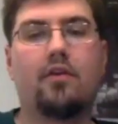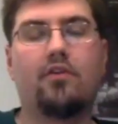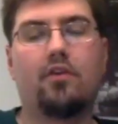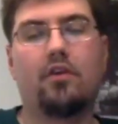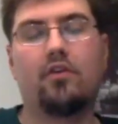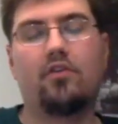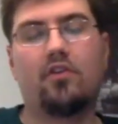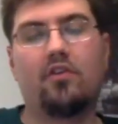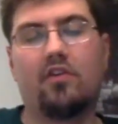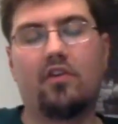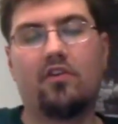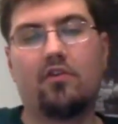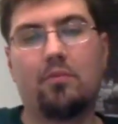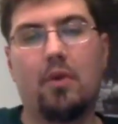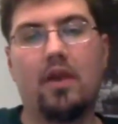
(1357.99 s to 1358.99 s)
because you can just
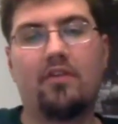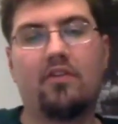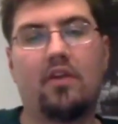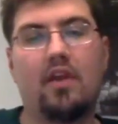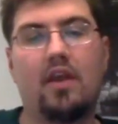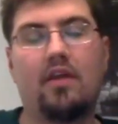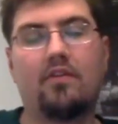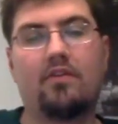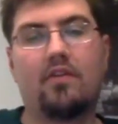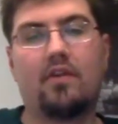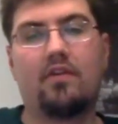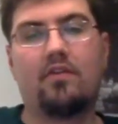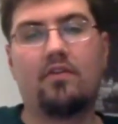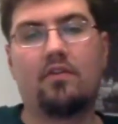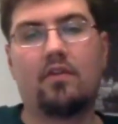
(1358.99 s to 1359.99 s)
express it as
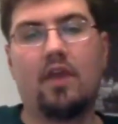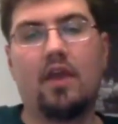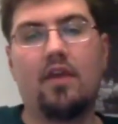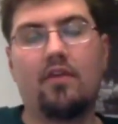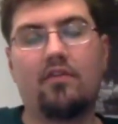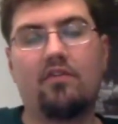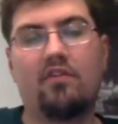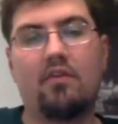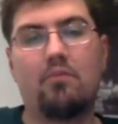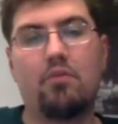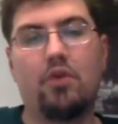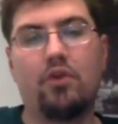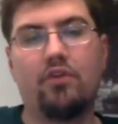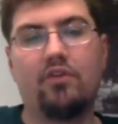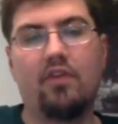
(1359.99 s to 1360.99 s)
this kind of
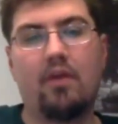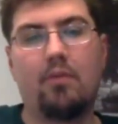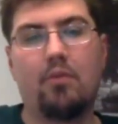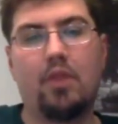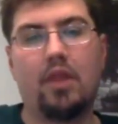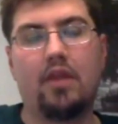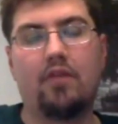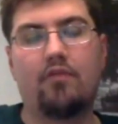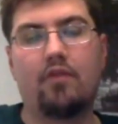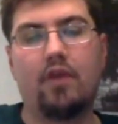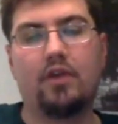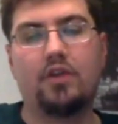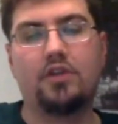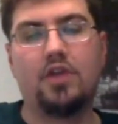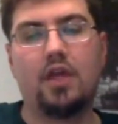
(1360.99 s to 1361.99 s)
simple sampling
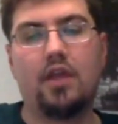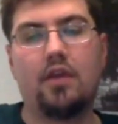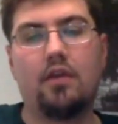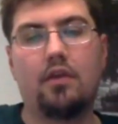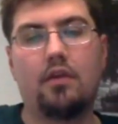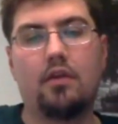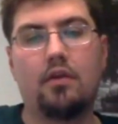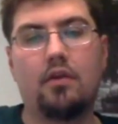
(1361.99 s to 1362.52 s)
function.